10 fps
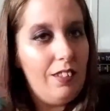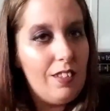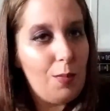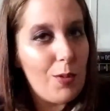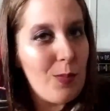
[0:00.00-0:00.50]

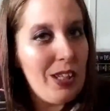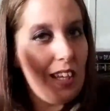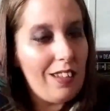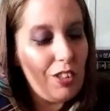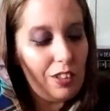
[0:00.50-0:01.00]
supposed to be
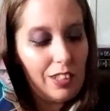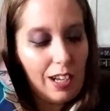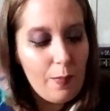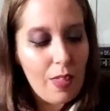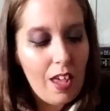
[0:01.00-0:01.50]
like Jekyll and
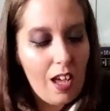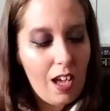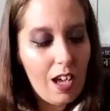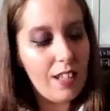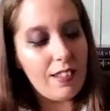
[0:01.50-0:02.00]
Hyde.
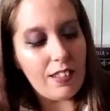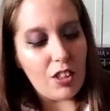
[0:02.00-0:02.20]
It says,